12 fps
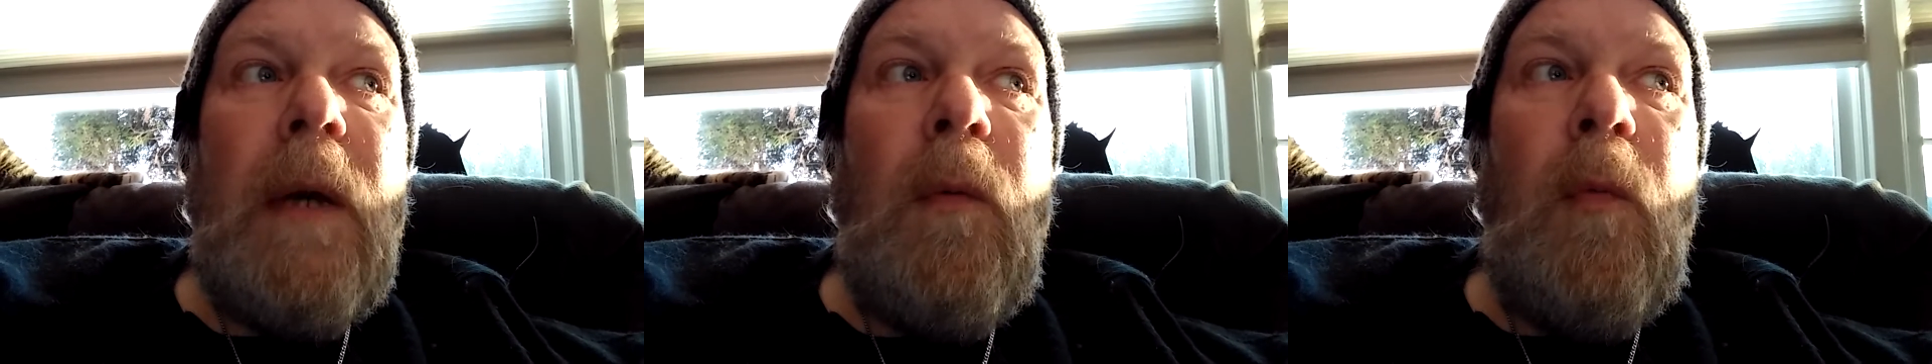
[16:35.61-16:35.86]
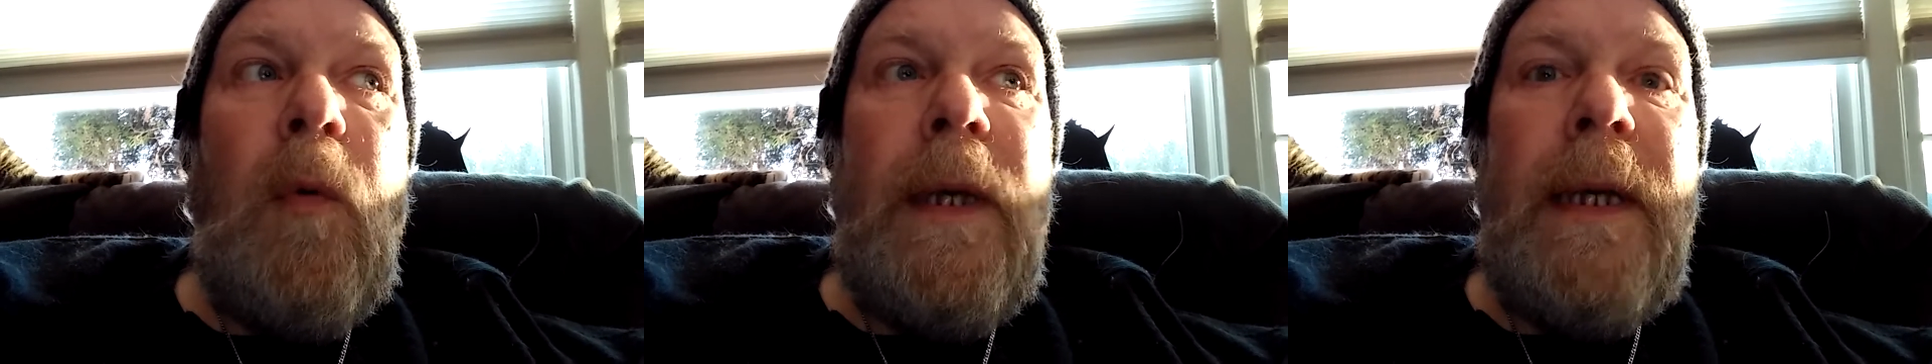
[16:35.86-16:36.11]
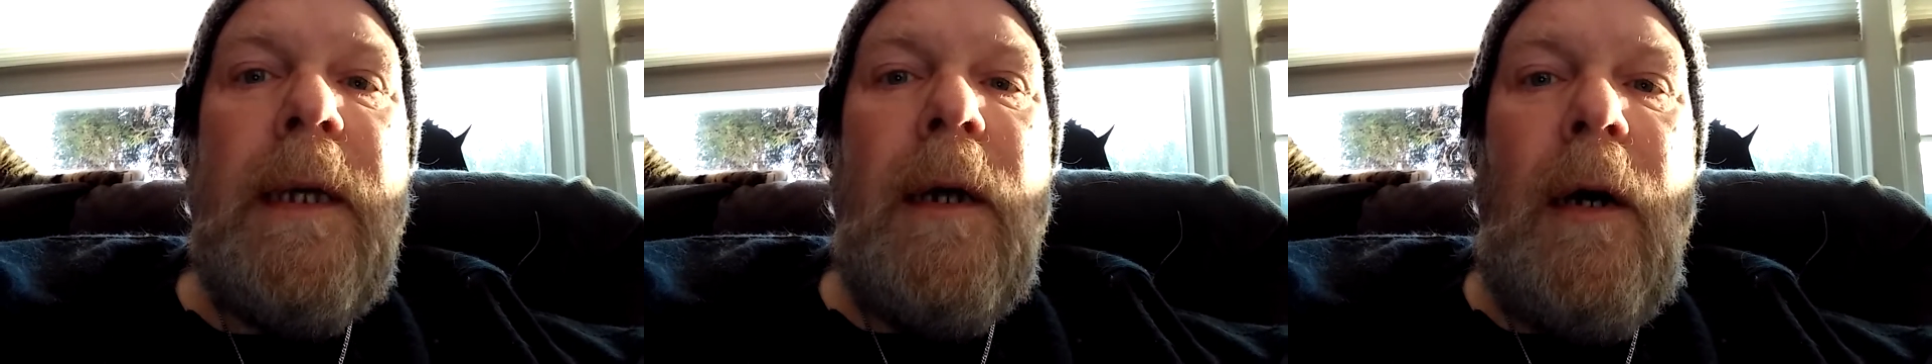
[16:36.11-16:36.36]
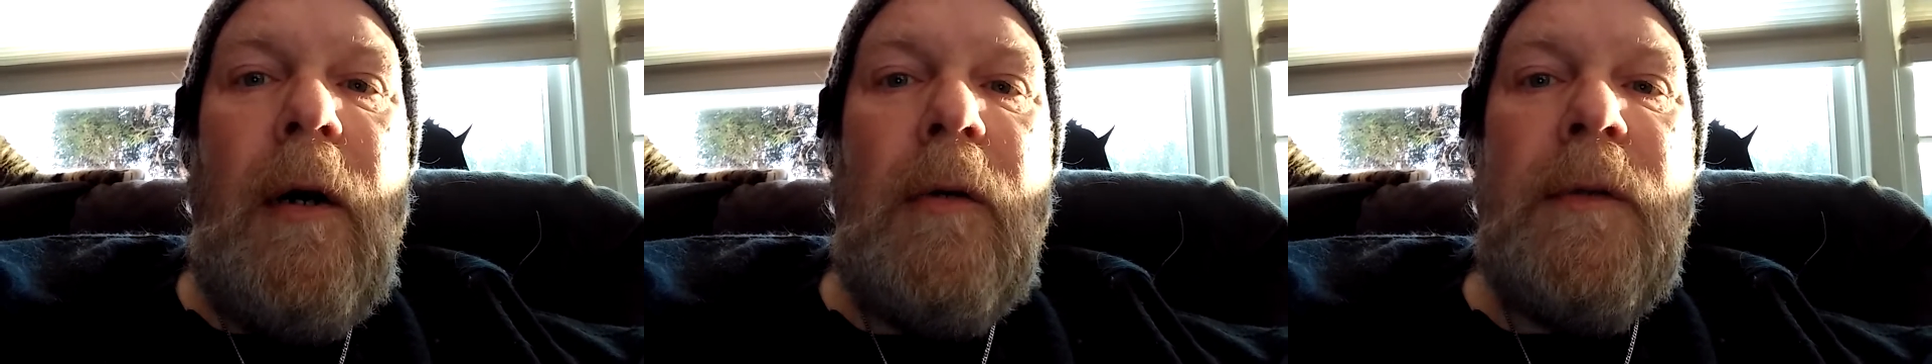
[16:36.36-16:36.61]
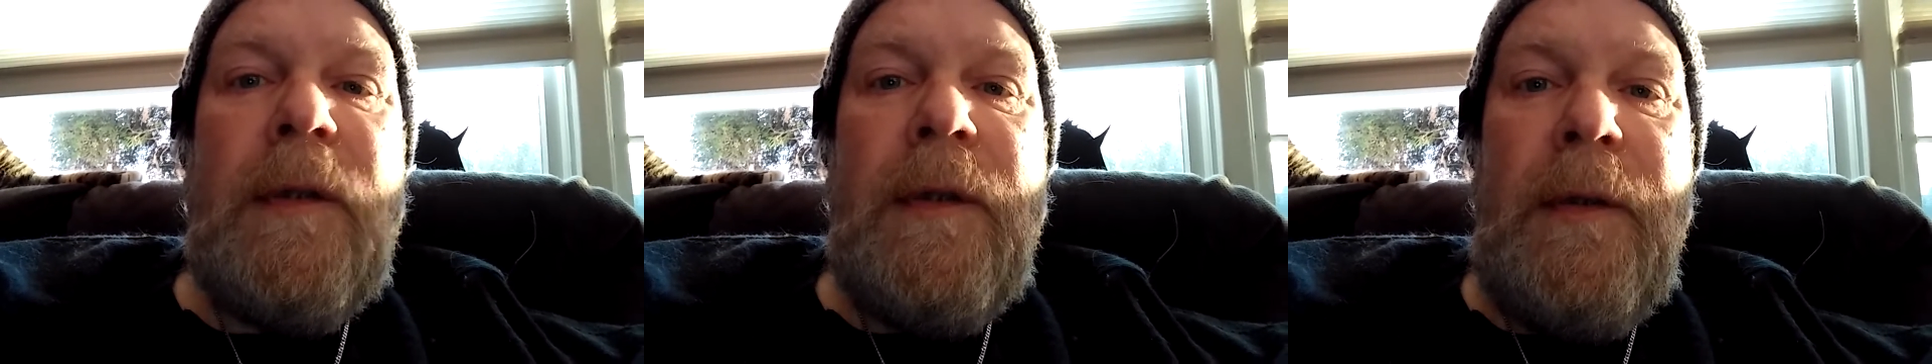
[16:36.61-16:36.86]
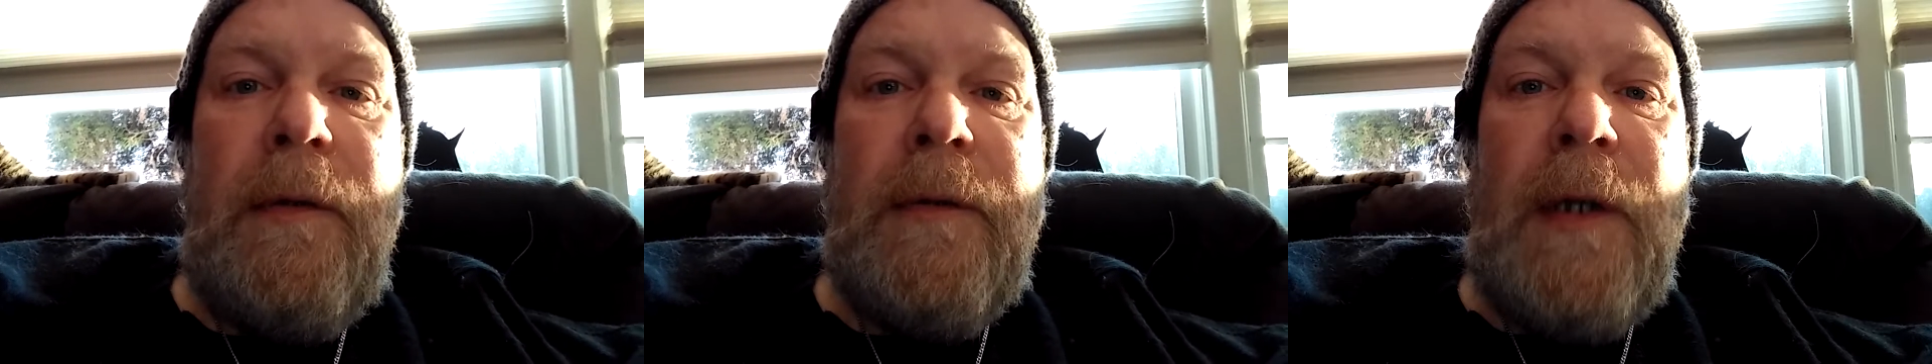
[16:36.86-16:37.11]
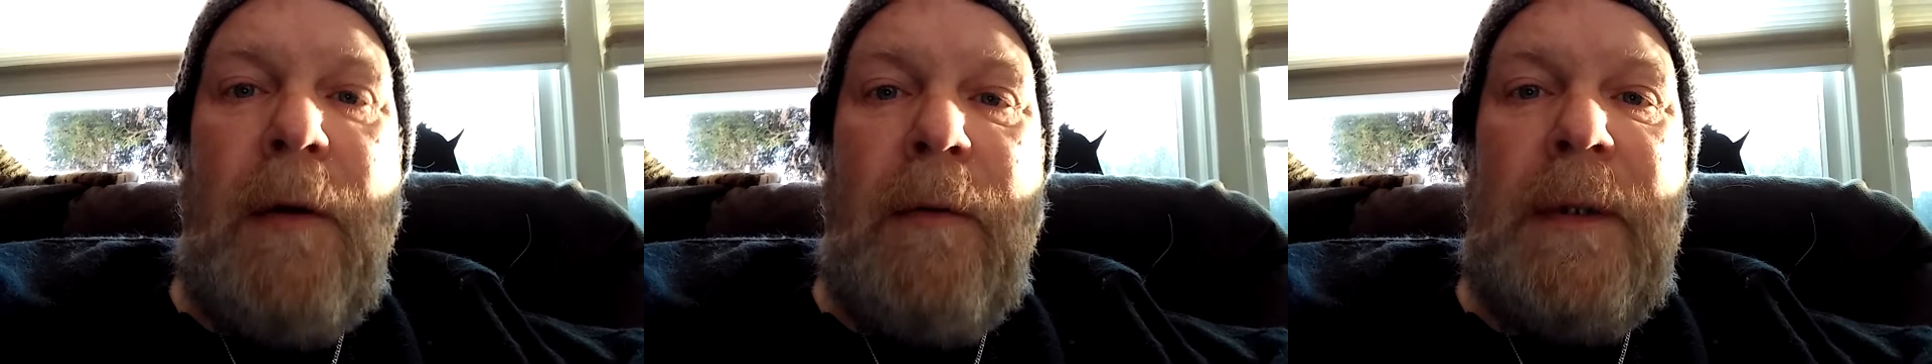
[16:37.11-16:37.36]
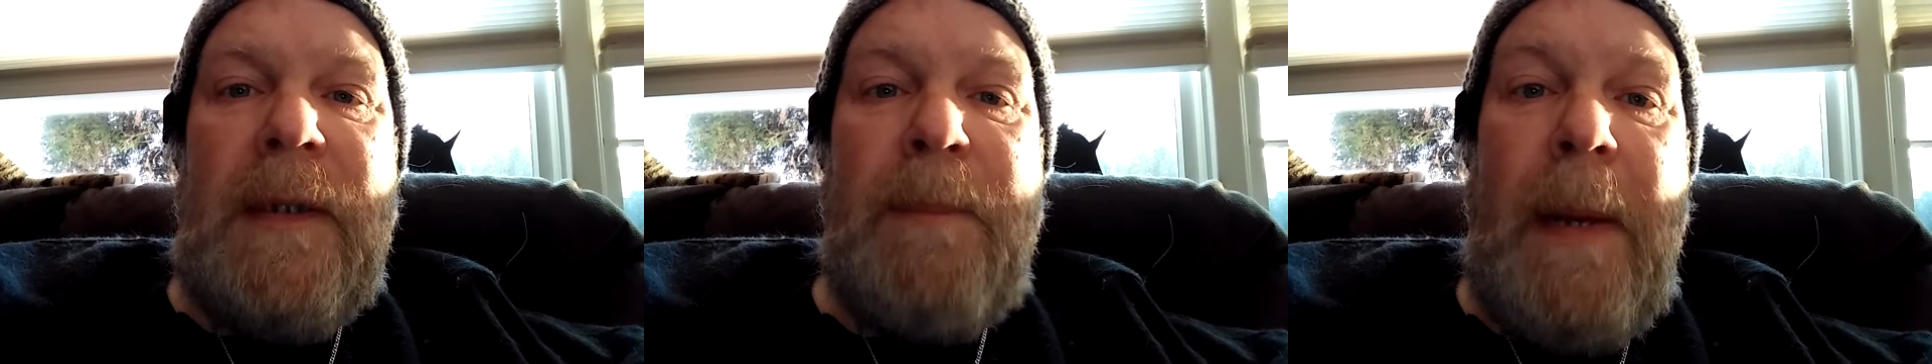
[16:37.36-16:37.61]
we go to
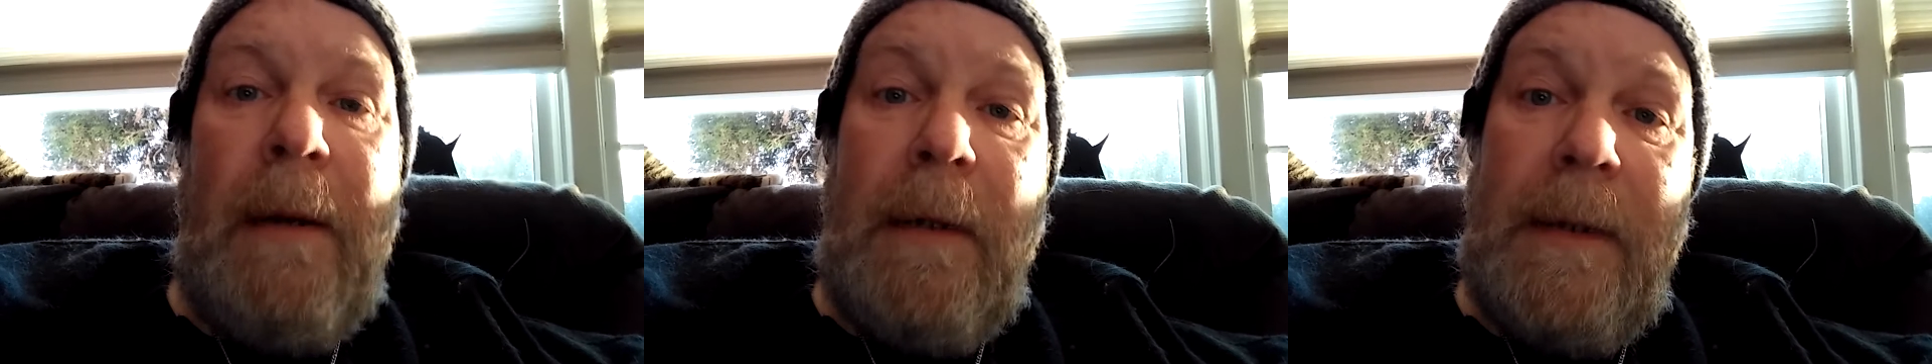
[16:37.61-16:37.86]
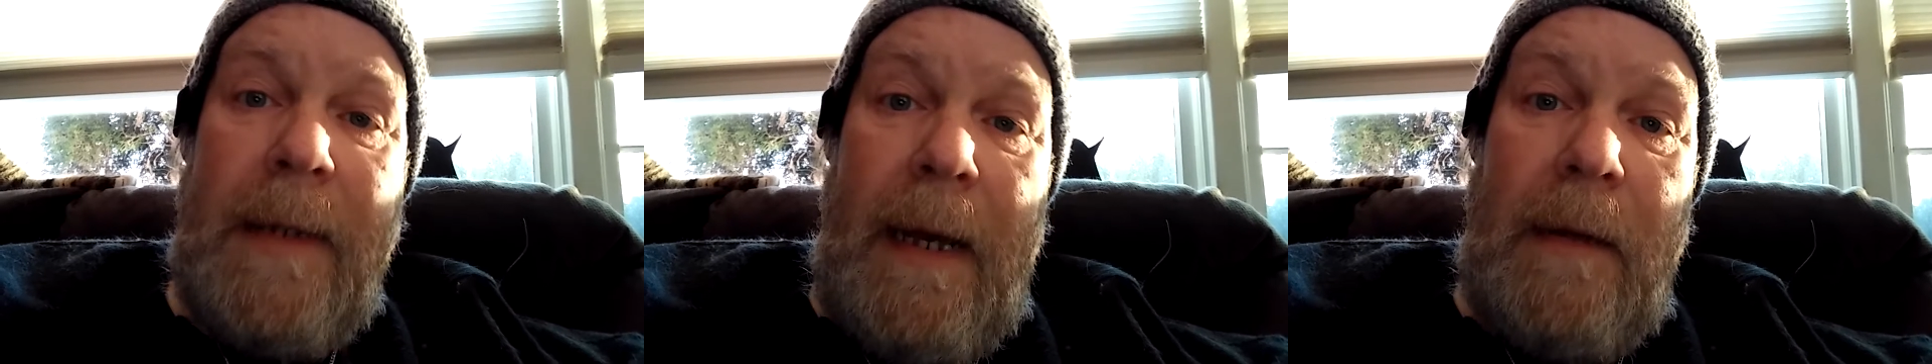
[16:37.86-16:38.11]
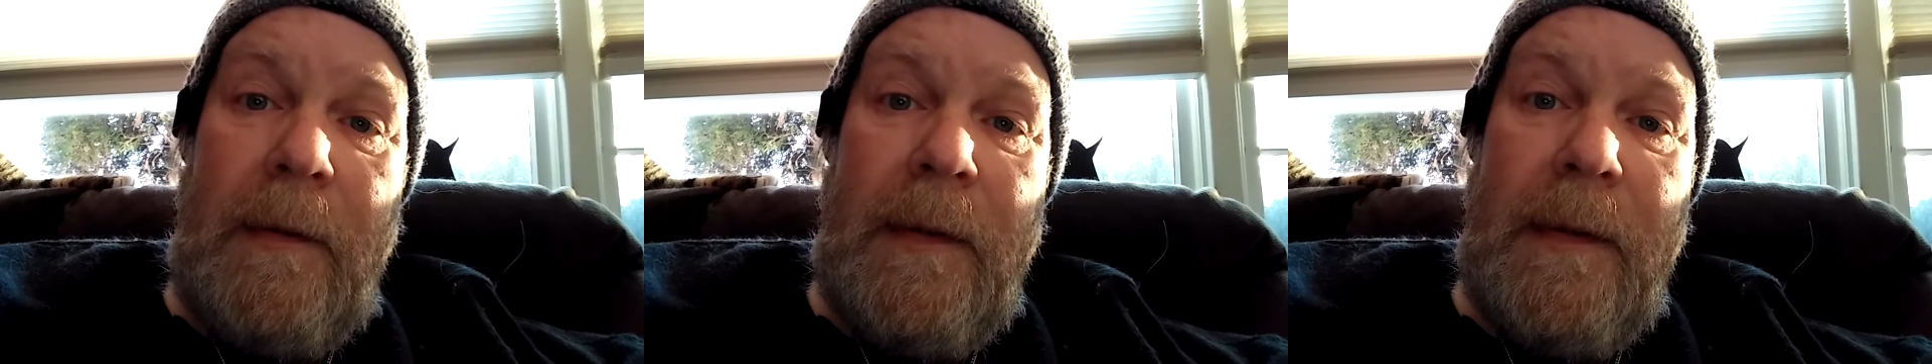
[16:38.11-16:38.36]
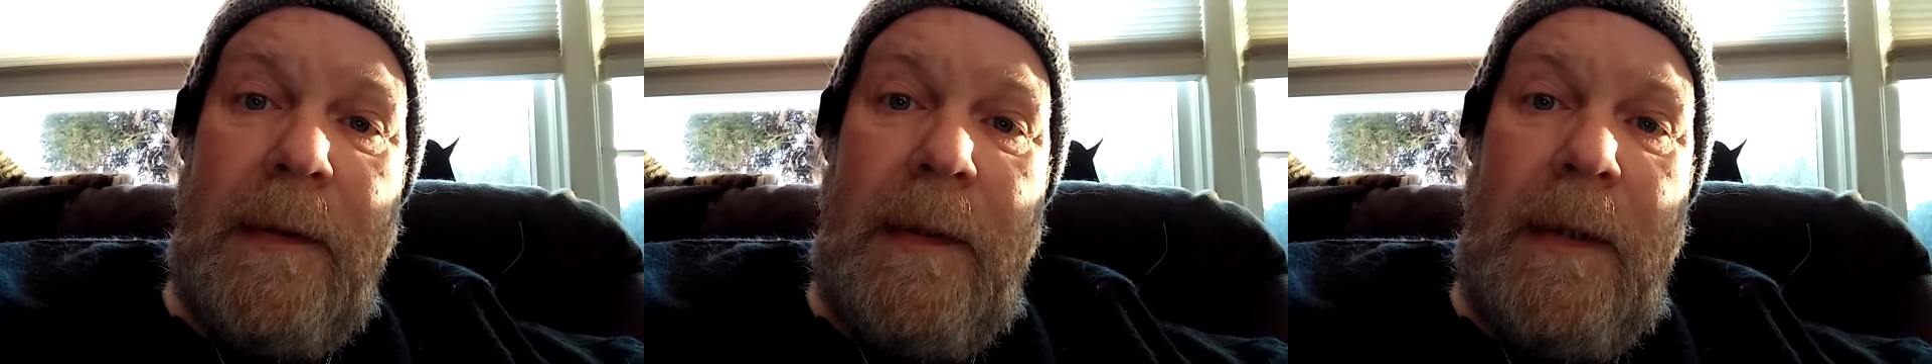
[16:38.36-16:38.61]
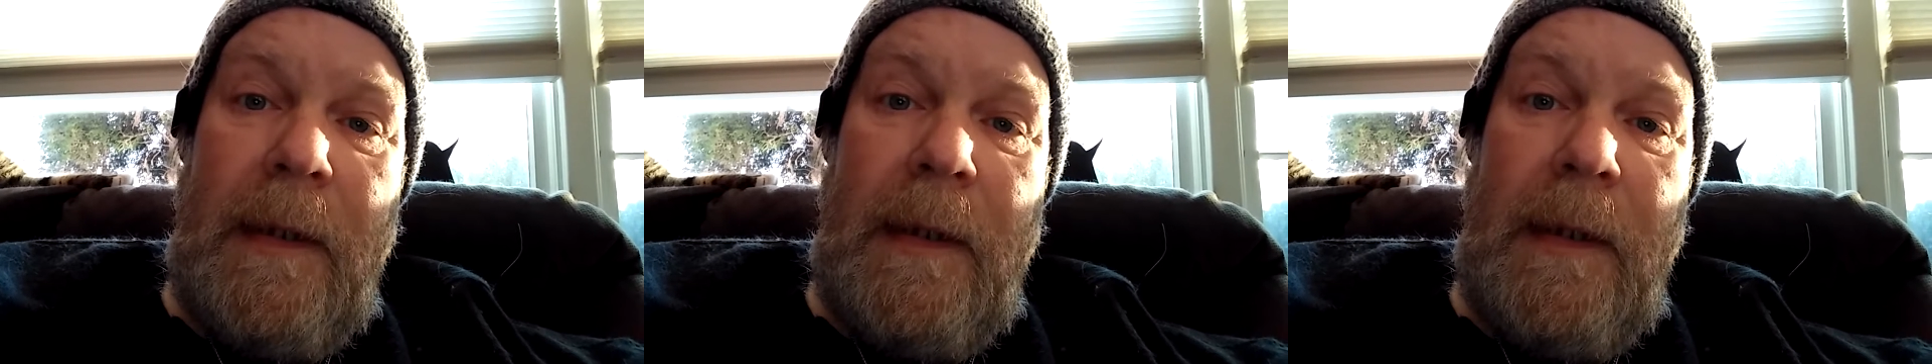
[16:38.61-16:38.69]
Tony's parents' house